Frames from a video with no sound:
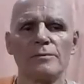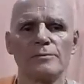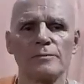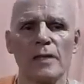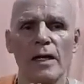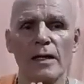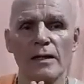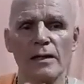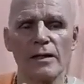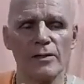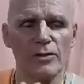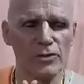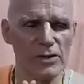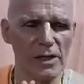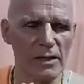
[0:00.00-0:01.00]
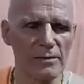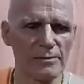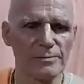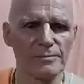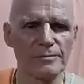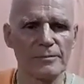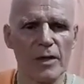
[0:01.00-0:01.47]
Hare Krishna.
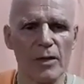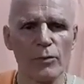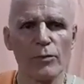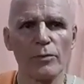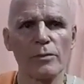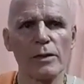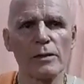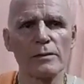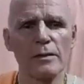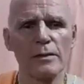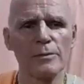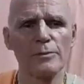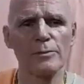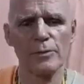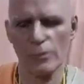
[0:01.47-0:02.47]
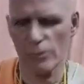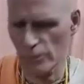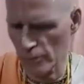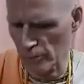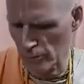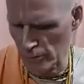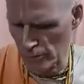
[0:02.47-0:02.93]
Welcome
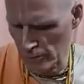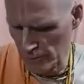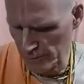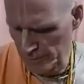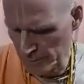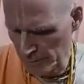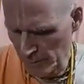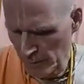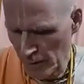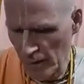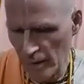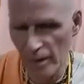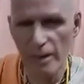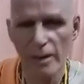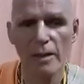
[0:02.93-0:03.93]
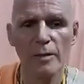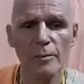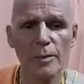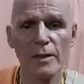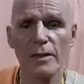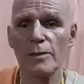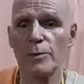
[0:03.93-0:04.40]
to
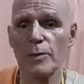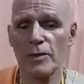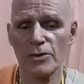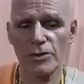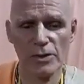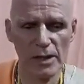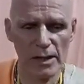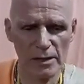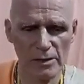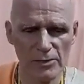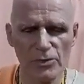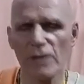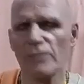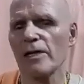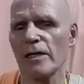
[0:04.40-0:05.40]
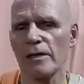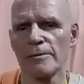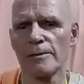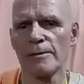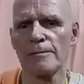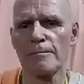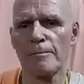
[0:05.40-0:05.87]
Pariprashnena Sevaya.
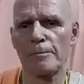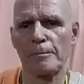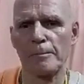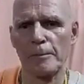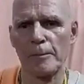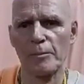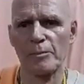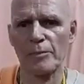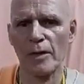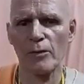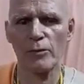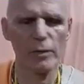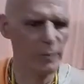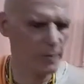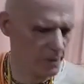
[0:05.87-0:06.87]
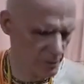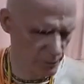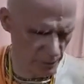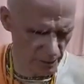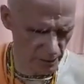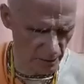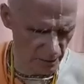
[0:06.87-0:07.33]
We begin
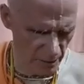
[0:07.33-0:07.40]
with our